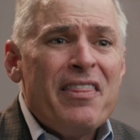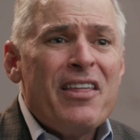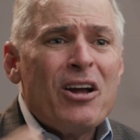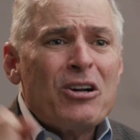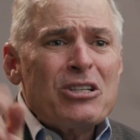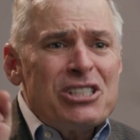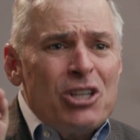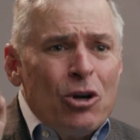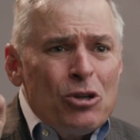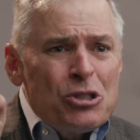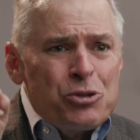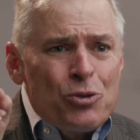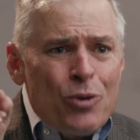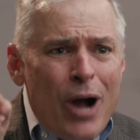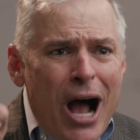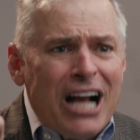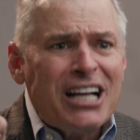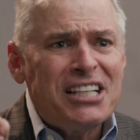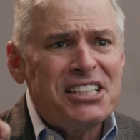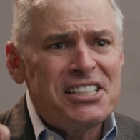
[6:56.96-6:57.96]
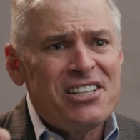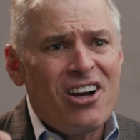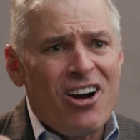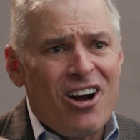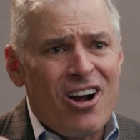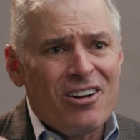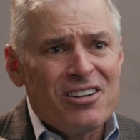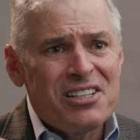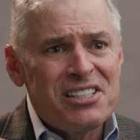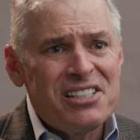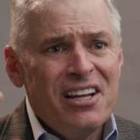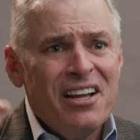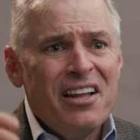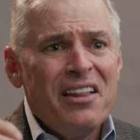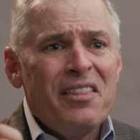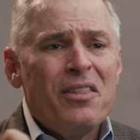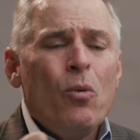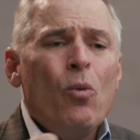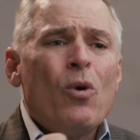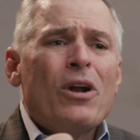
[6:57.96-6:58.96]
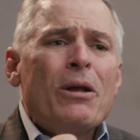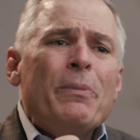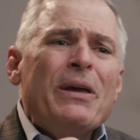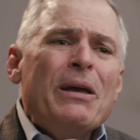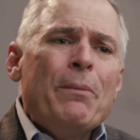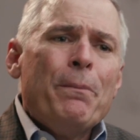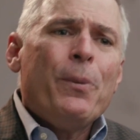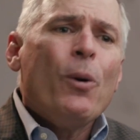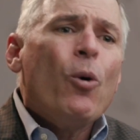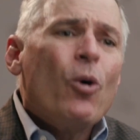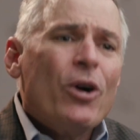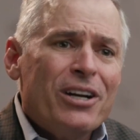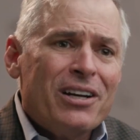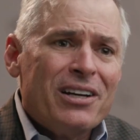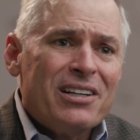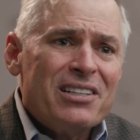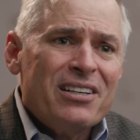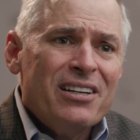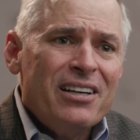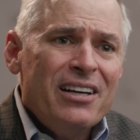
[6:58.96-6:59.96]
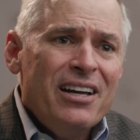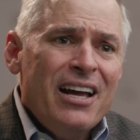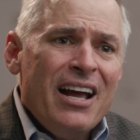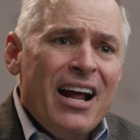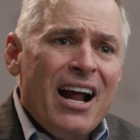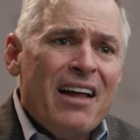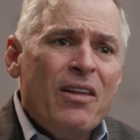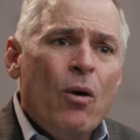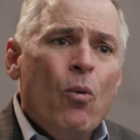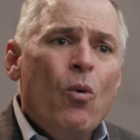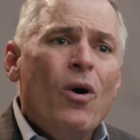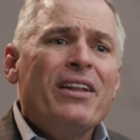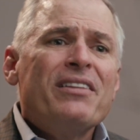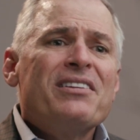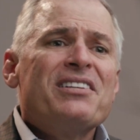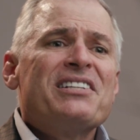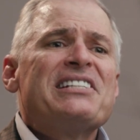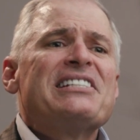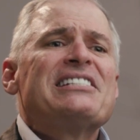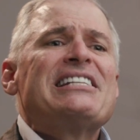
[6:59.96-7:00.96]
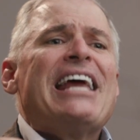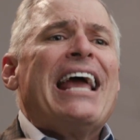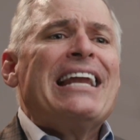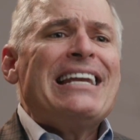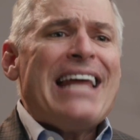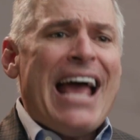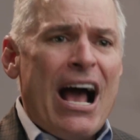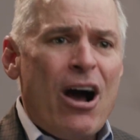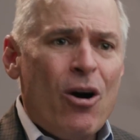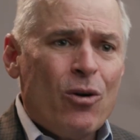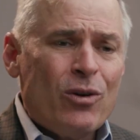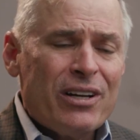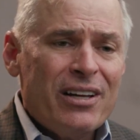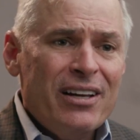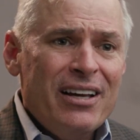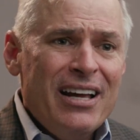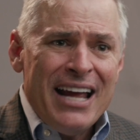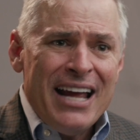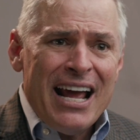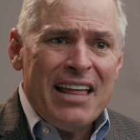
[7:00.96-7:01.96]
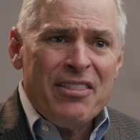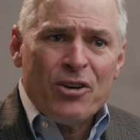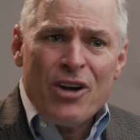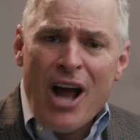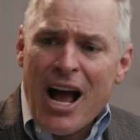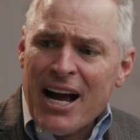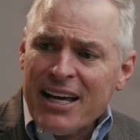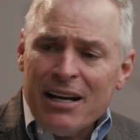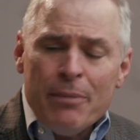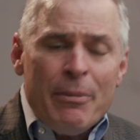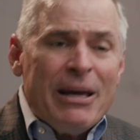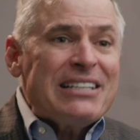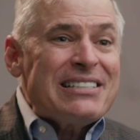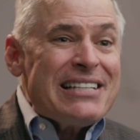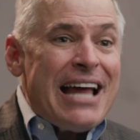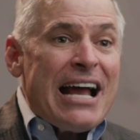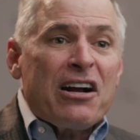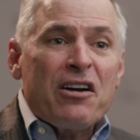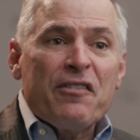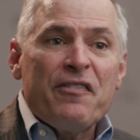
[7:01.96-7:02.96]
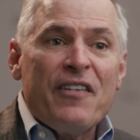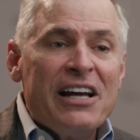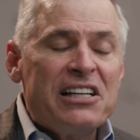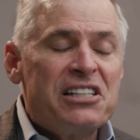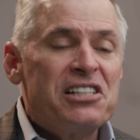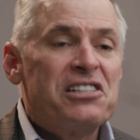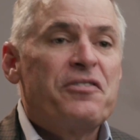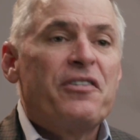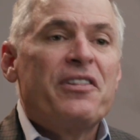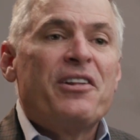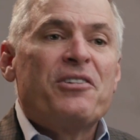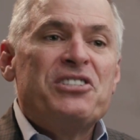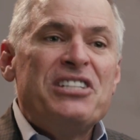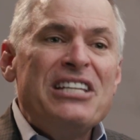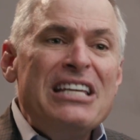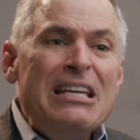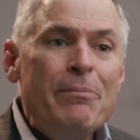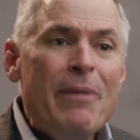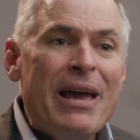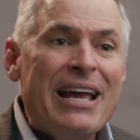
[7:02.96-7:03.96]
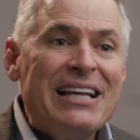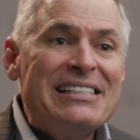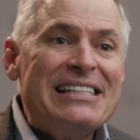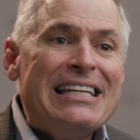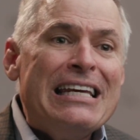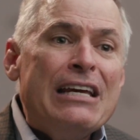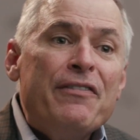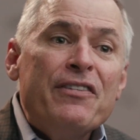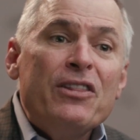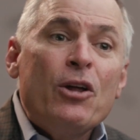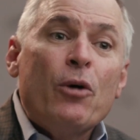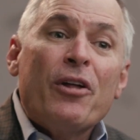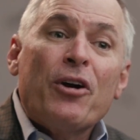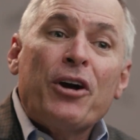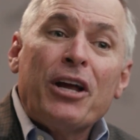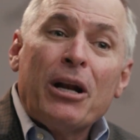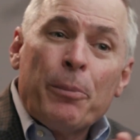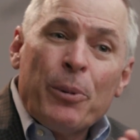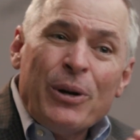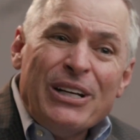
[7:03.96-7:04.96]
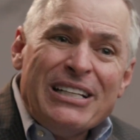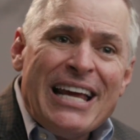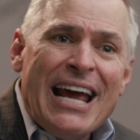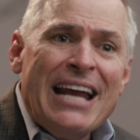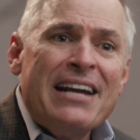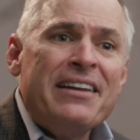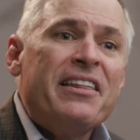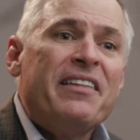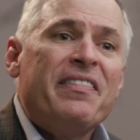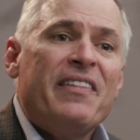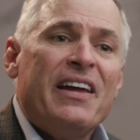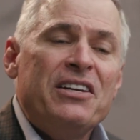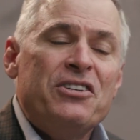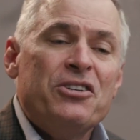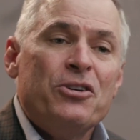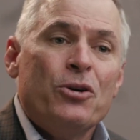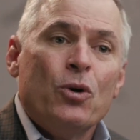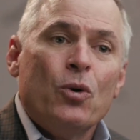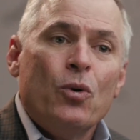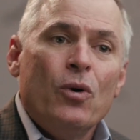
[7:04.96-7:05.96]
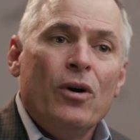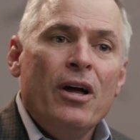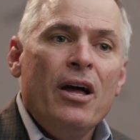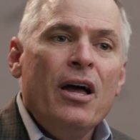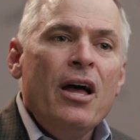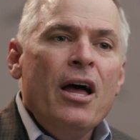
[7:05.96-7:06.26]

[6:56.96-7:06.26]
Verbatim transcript: there's those rock stars that want to be important and they want to stand out. And they're not going to make sacrifices for their teammates, even though they're going to pretend that they do.